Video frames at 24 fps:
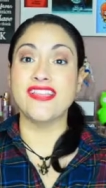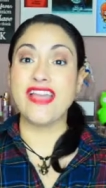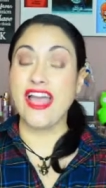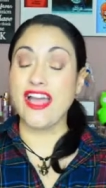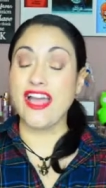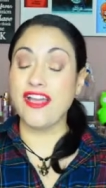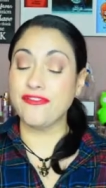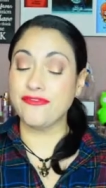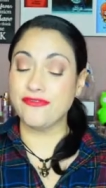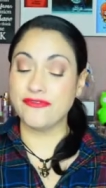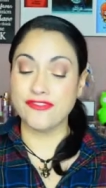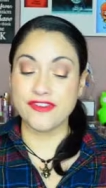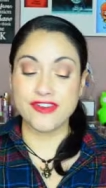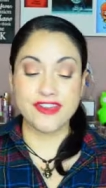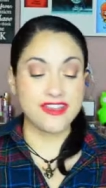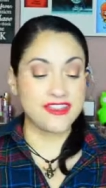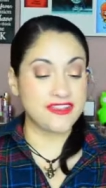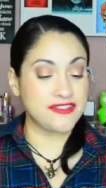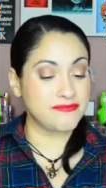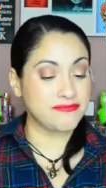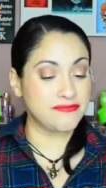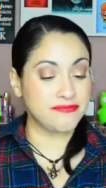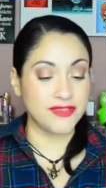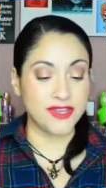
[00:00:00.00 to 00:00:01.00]
every
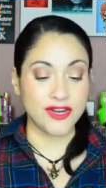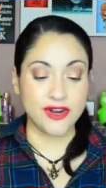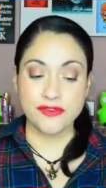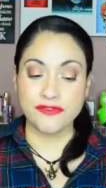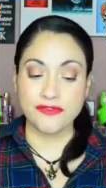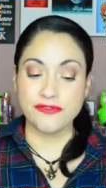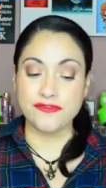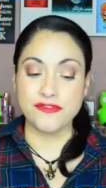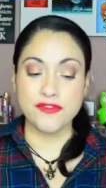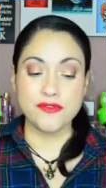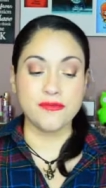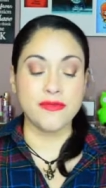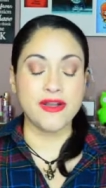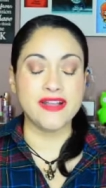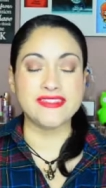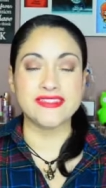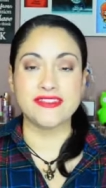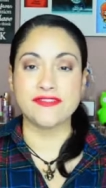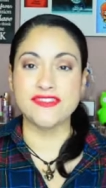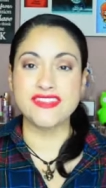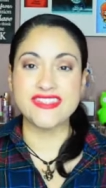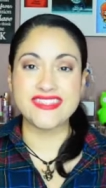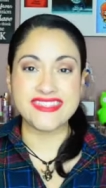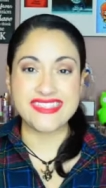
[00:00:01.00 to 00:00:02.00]
few months,
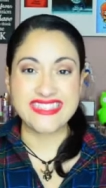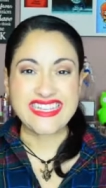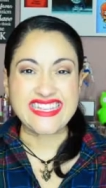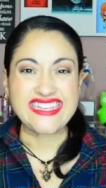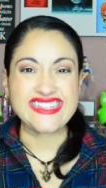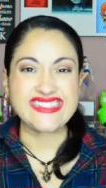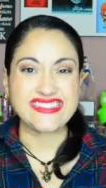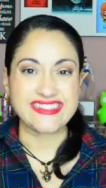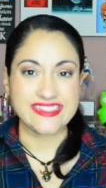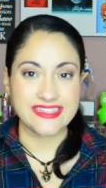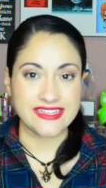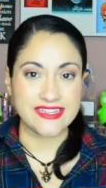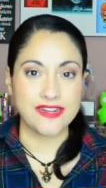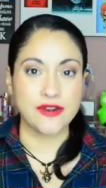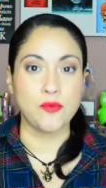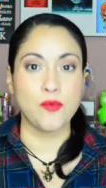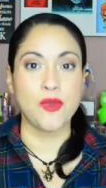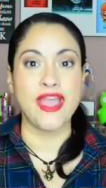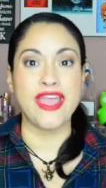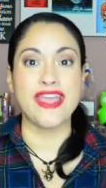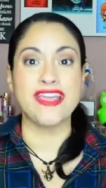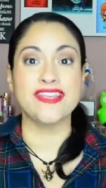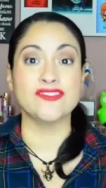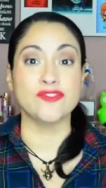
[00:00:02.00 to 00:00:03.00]
every season in a
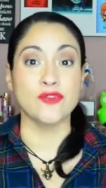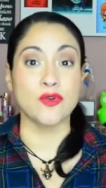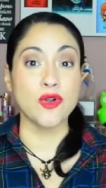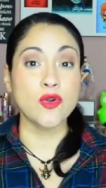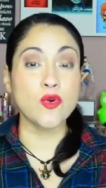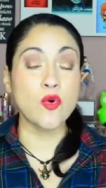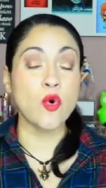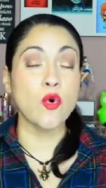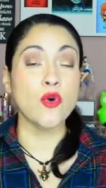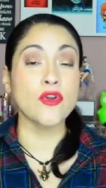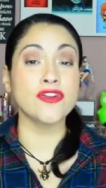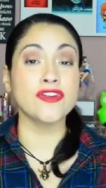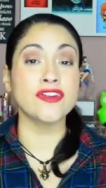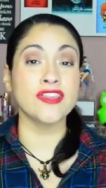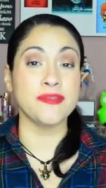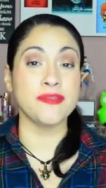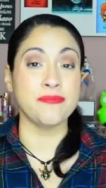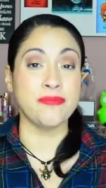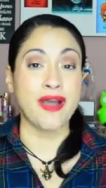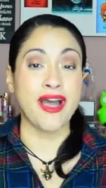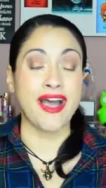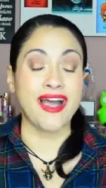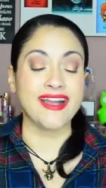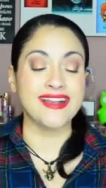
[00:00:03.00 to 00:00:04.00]
way, so a quarterly
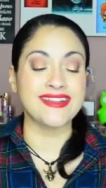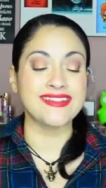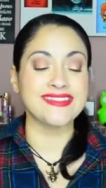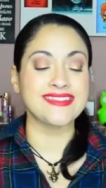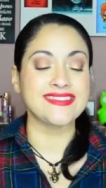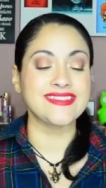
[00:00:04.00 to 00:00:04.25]
box.